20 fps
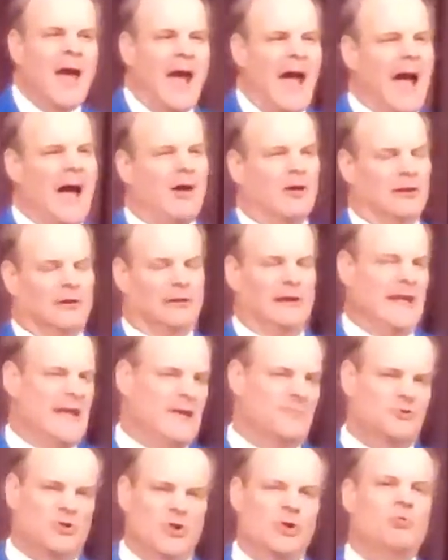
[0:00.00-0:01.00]
how it
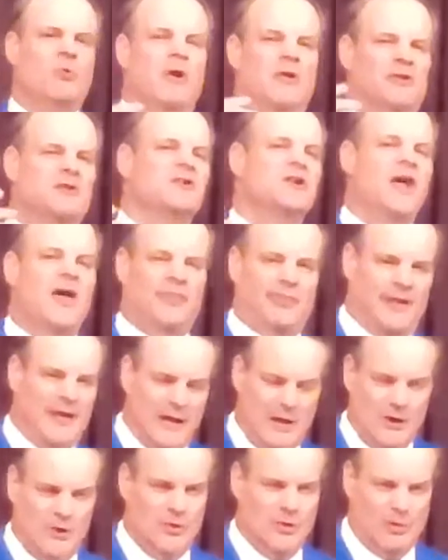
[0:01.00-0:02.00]
leaves you with
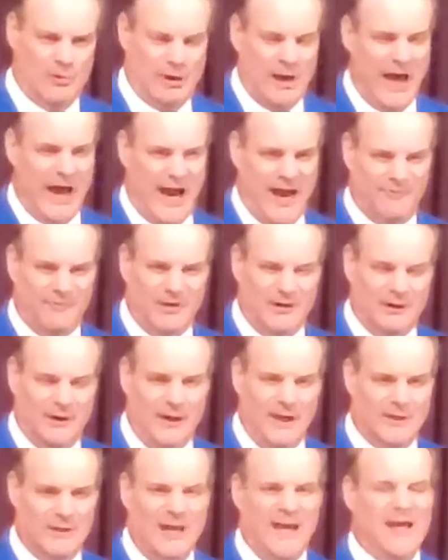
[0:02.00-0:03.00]
nothing in your life, it,
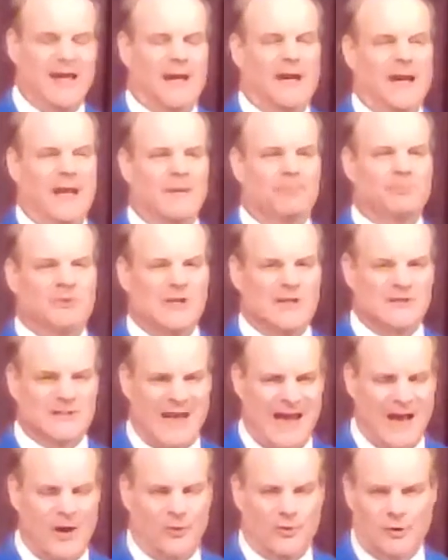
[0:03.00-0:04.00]
it, it empties
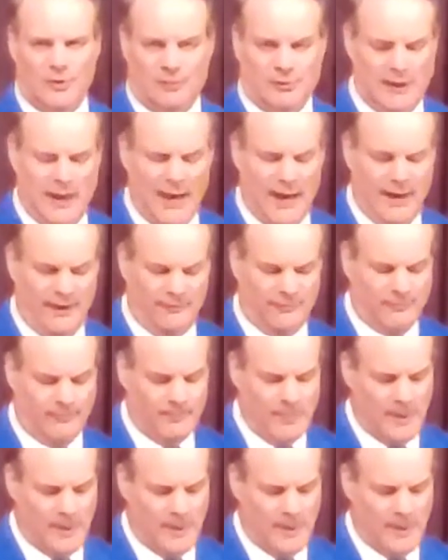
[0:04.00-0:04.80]
out your life.